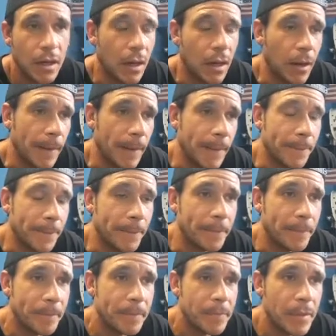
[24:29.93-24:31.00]

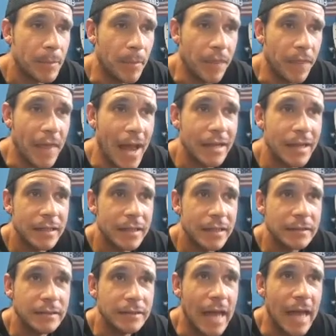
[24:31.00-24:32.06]
But that
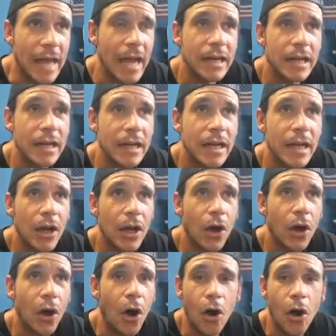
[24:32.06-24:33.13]

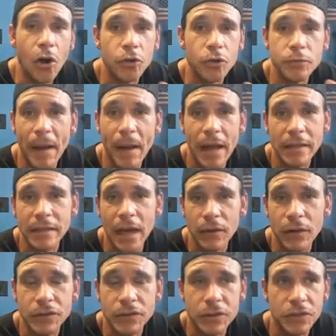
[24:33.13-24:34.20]
all goes back
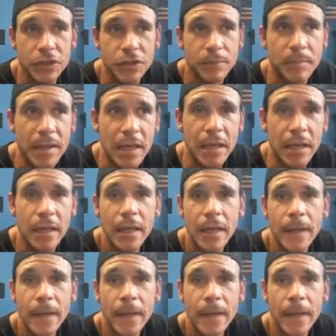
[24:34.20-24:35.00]
down to just being,